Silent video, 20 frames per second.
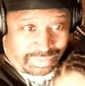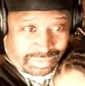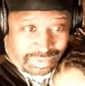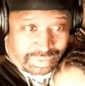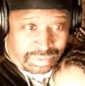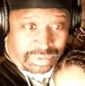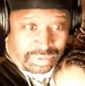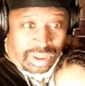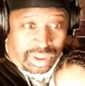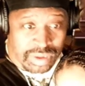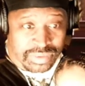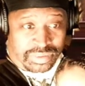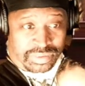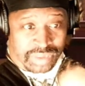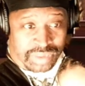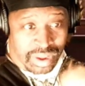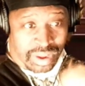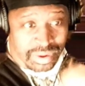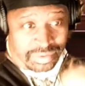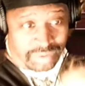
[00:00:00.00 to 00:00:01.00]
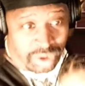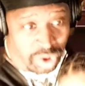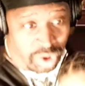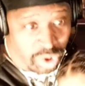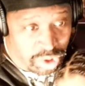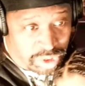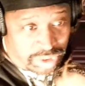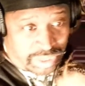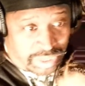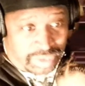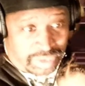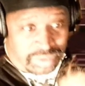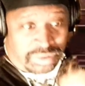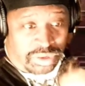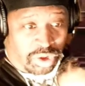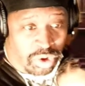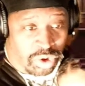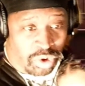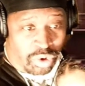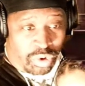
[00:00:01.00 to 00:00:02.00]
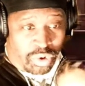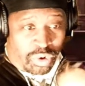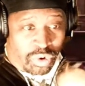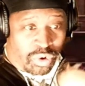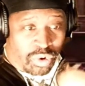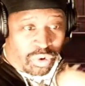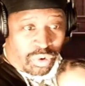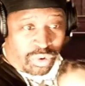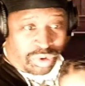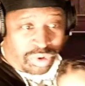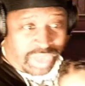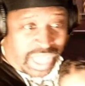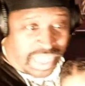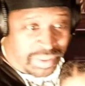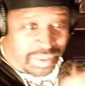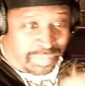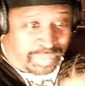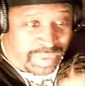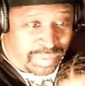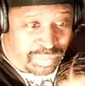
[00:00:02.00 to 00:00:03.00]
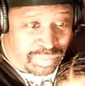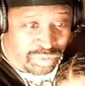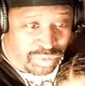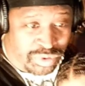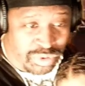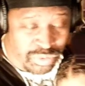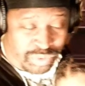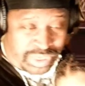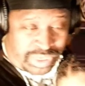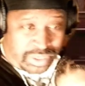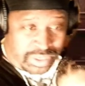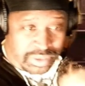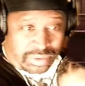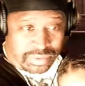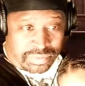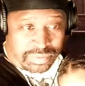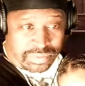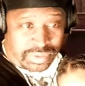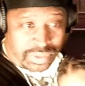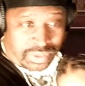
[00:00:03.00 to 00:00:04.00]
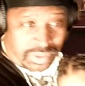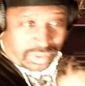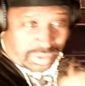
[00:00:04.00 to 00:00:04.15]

launched a whole lot of people's careers.